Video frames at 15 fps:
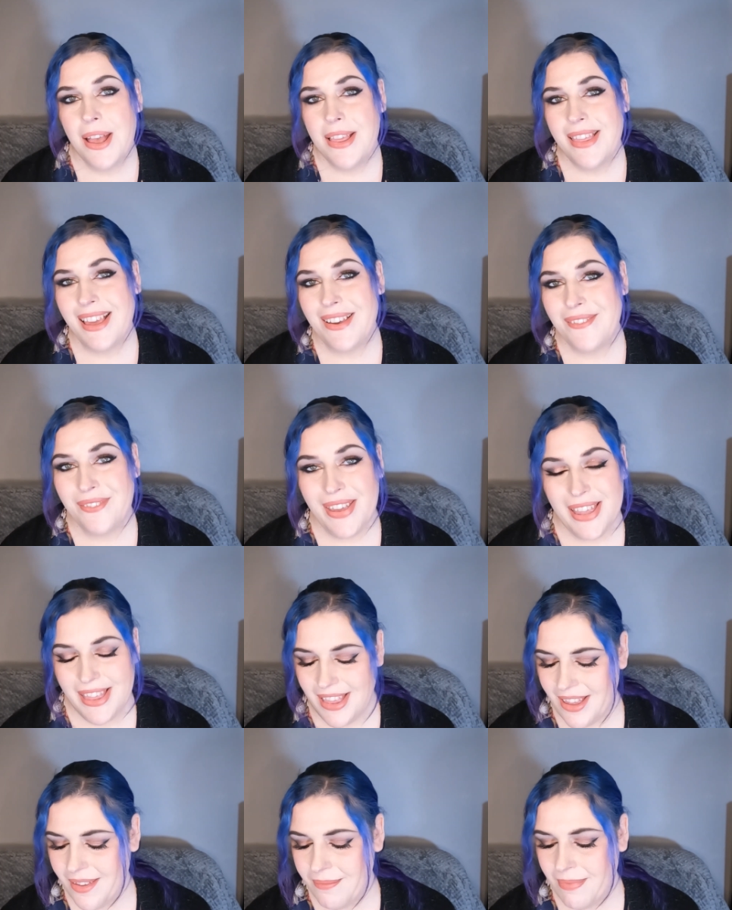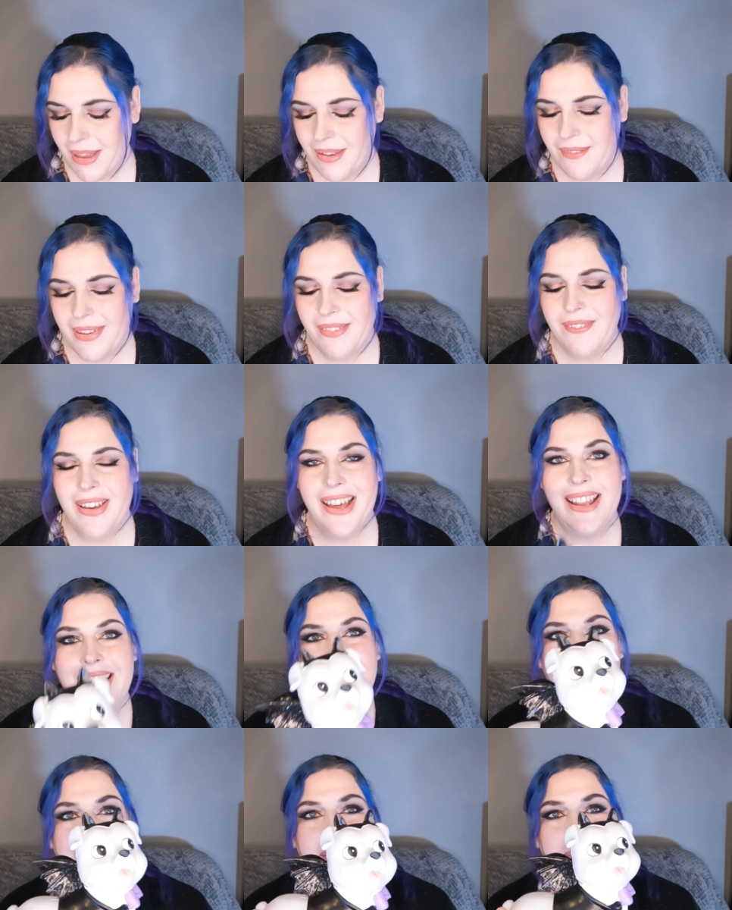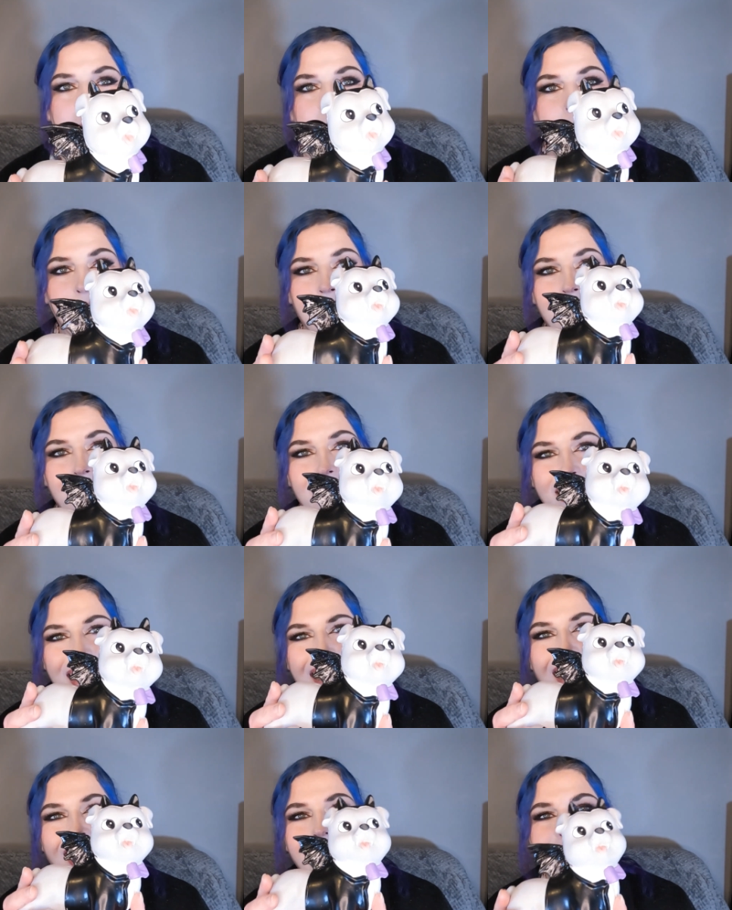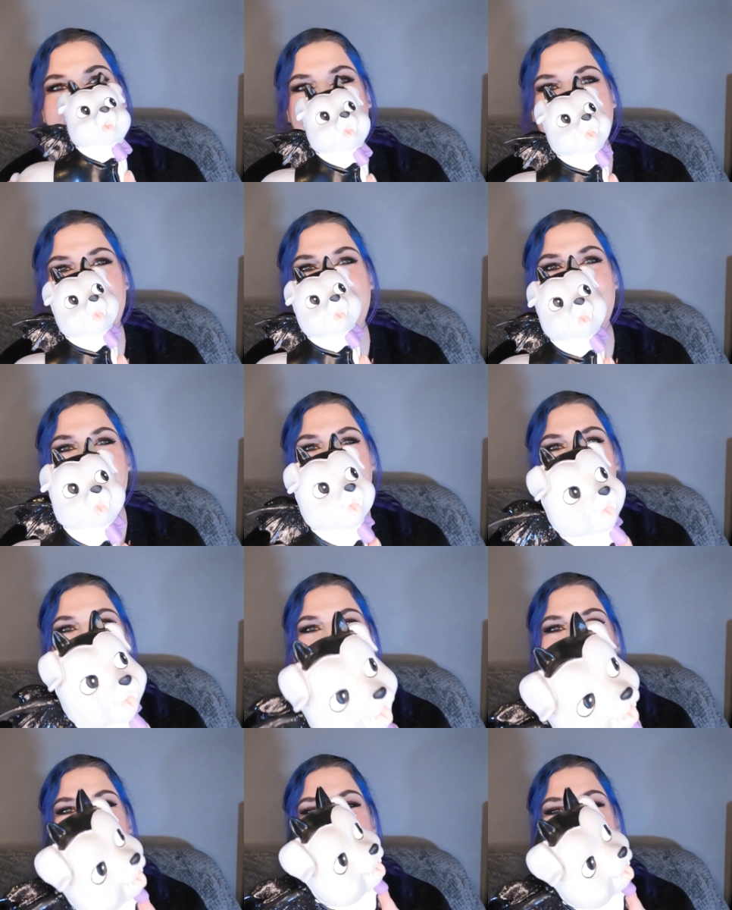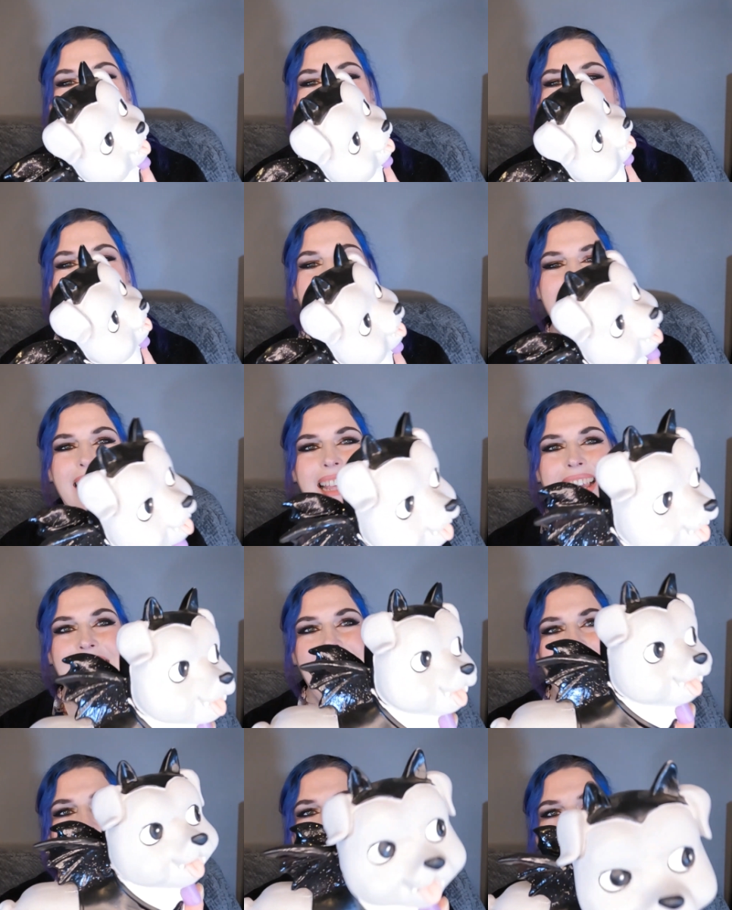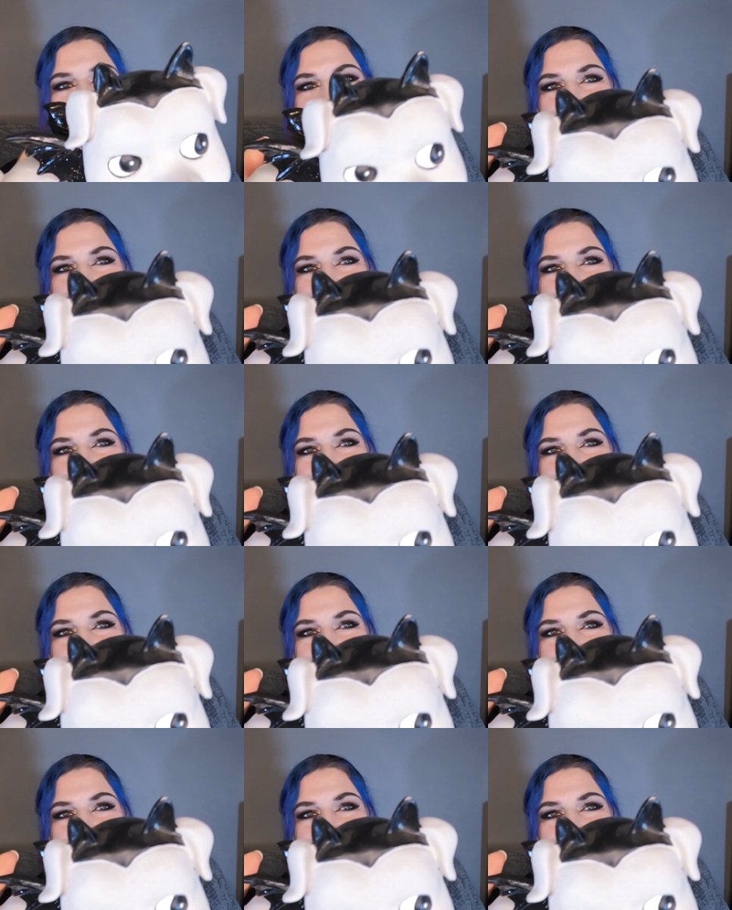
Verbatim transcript: So first up, we've got a little bat dog. So this one's for Lexi, and